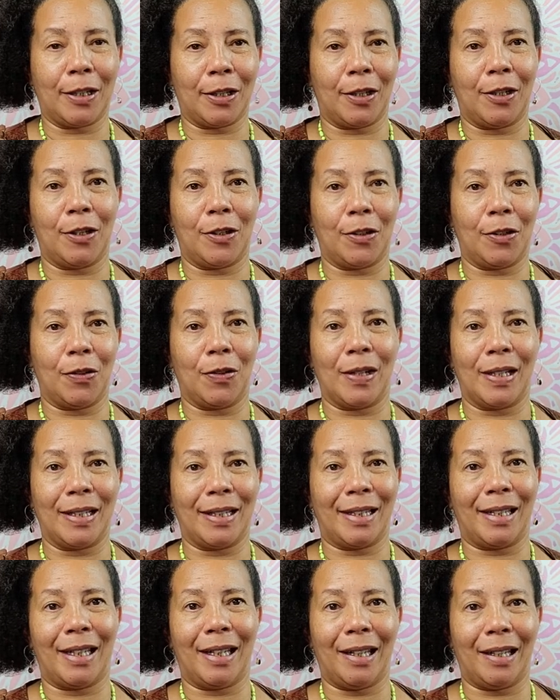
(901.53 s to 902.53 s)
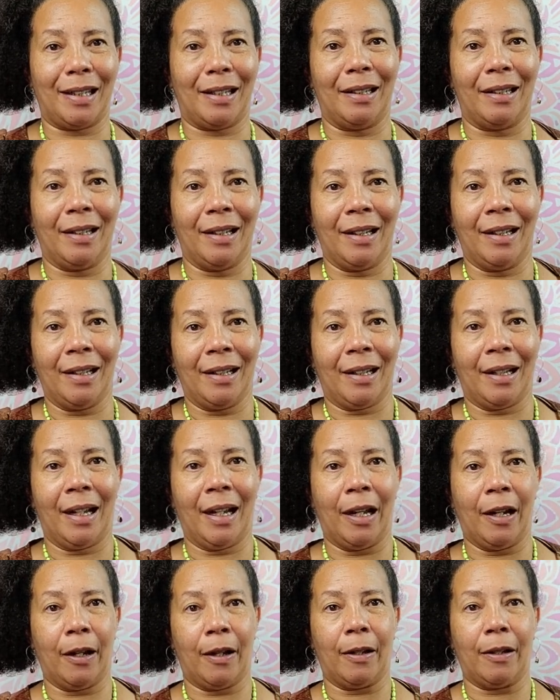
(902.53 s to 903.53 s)
and as you can see,
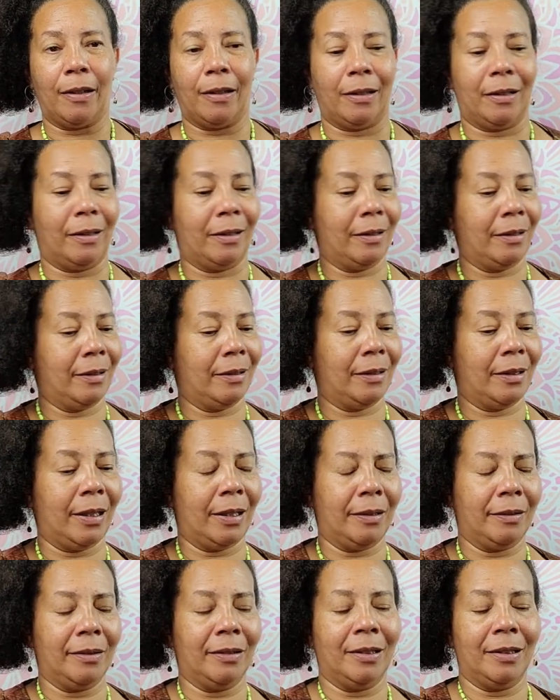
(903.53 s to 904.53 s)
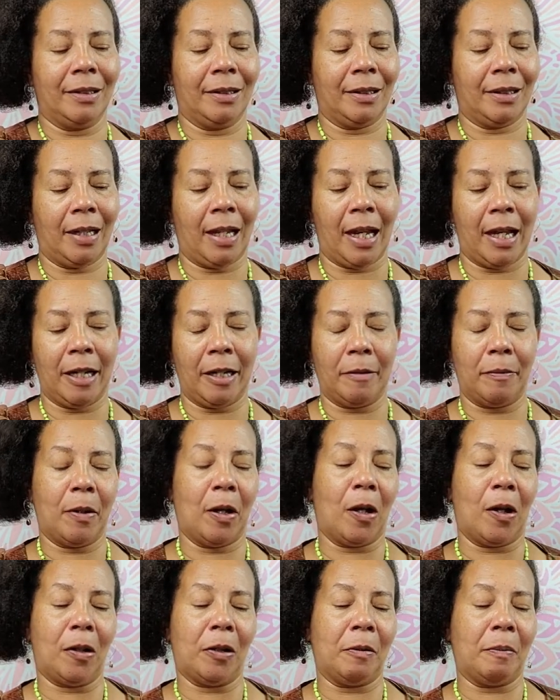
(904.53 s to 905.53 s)
I am
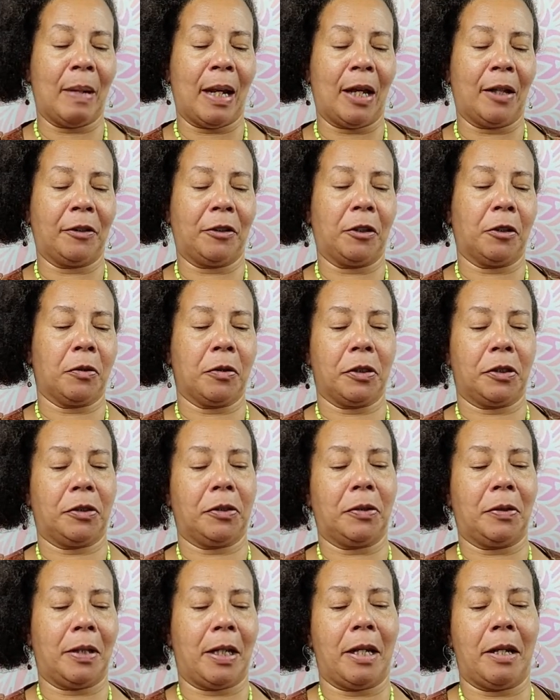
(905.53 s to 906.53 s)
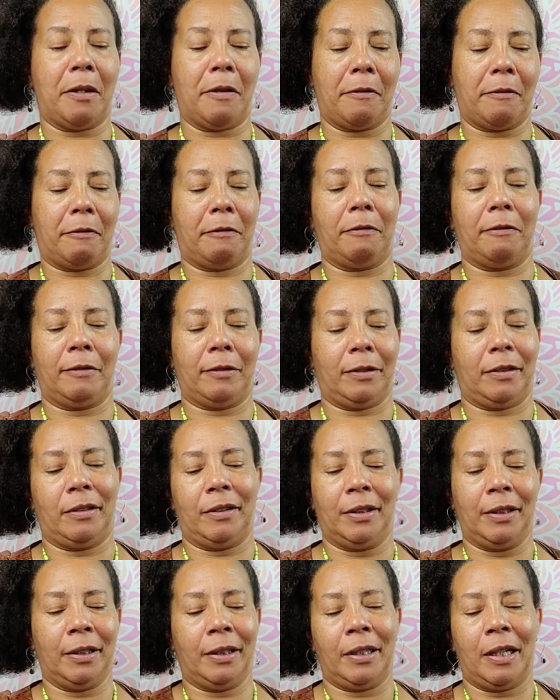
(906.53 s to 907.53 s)
all about the crystal love.
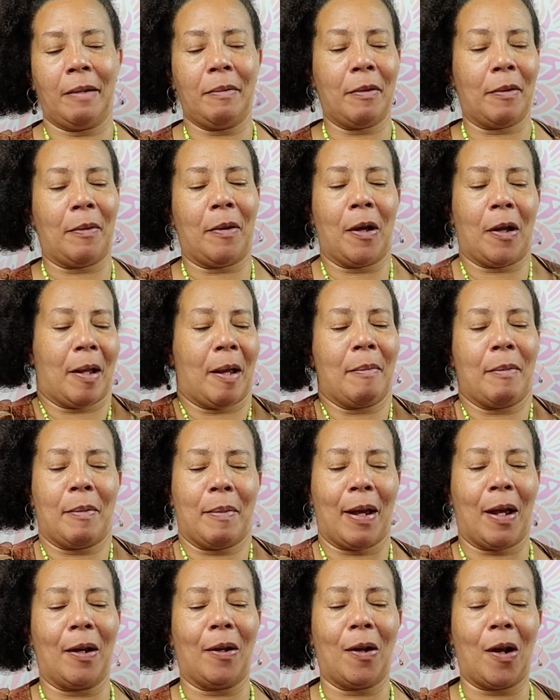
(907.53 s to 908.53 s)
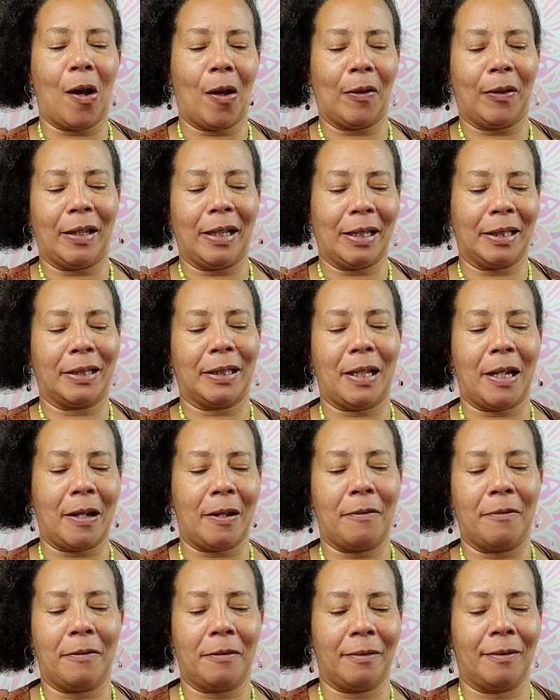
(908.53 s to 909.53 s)
I'm about all things
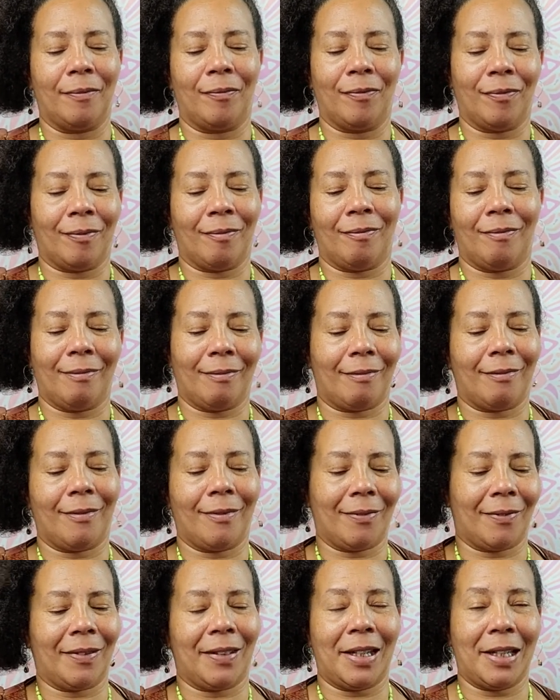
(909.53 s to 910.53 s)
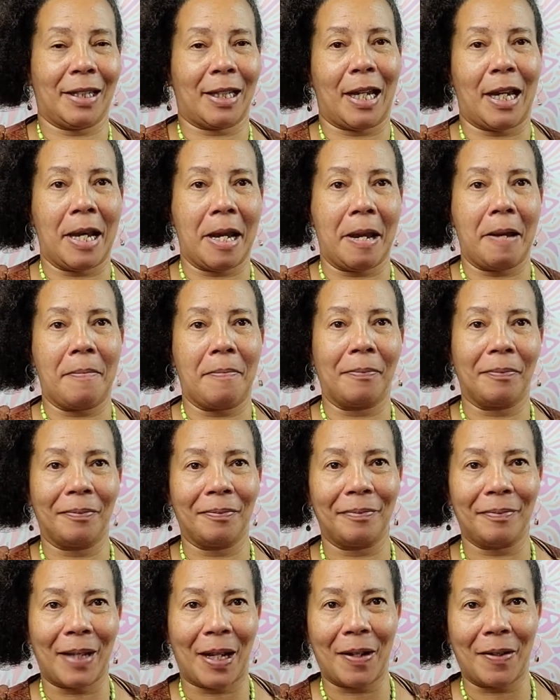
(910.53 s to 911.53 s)
love, because I am
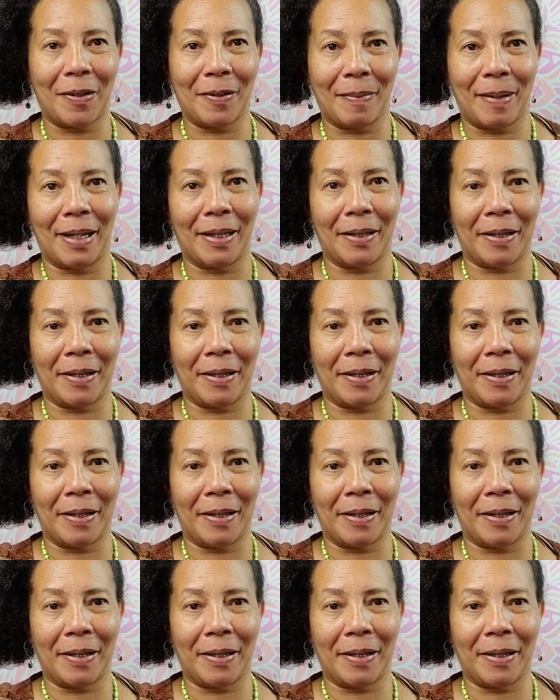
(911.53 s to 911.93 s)
powered by